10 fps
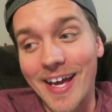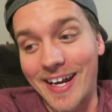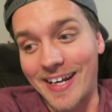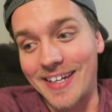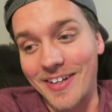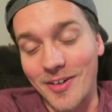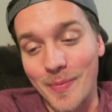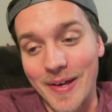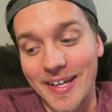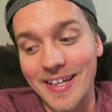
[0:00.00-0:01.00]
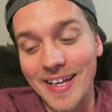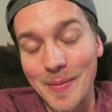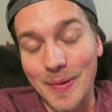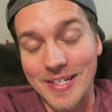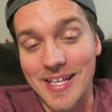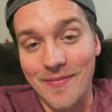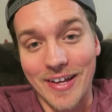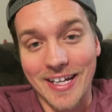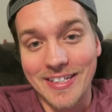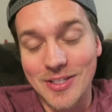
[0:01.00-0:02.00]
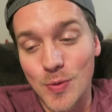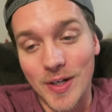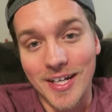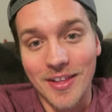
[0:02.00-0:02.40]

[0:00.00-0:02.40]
and I need to go to bed. Plus I have like 20